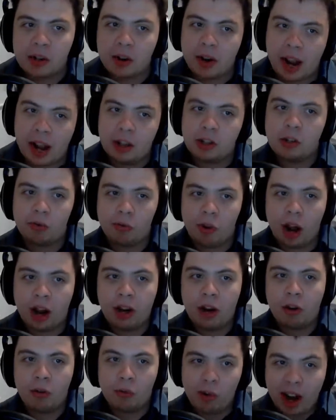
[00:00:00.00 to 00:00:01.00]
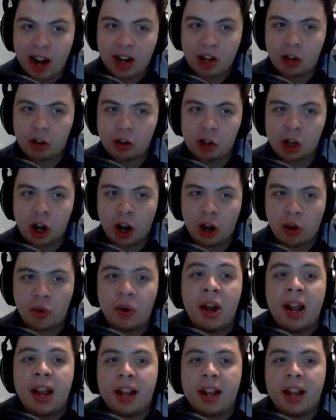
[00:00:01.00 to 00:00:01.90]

on how to run a radio show